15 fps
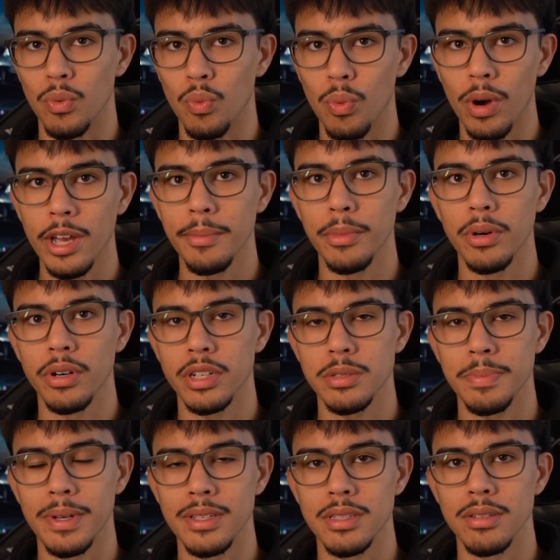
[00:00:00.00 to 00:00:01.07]
way more
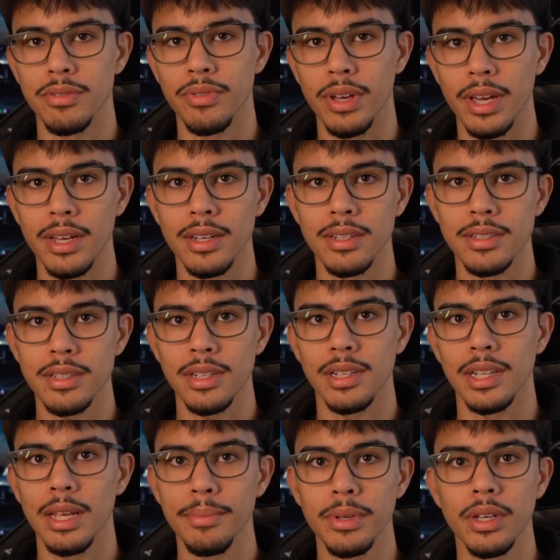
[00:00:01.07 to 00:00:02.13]
expensive. And
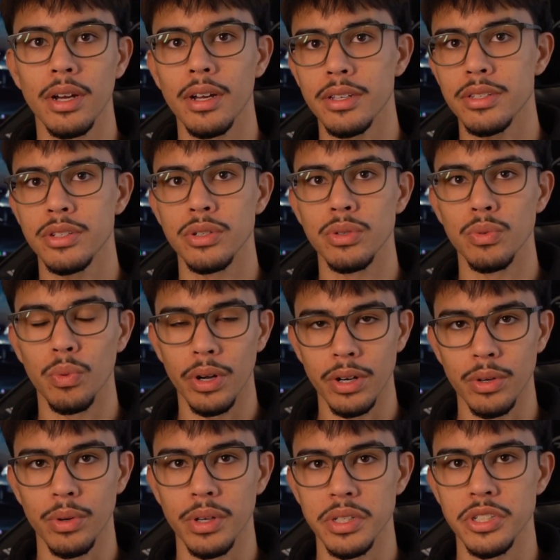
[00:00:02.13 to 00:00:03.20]
let me ask you one
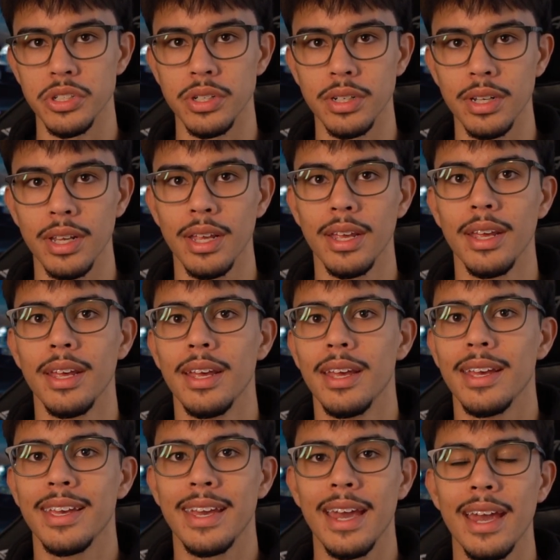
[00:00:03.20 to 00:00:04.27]
question:
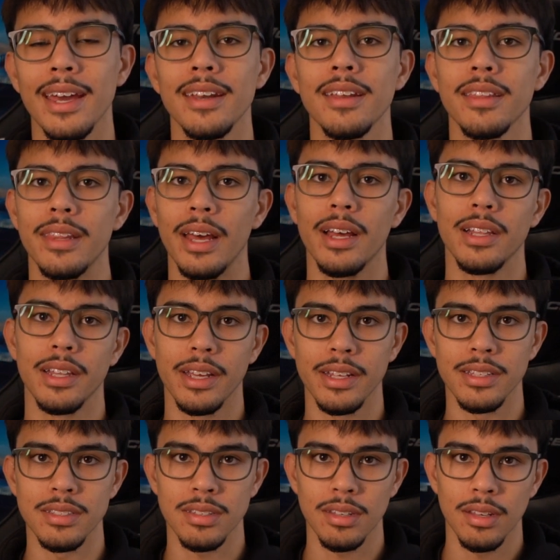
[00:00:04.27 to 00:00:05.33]
can that
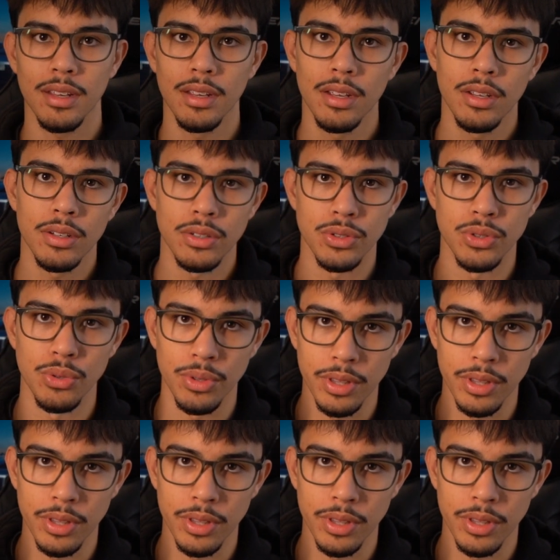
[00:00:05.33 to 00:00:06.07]
lens do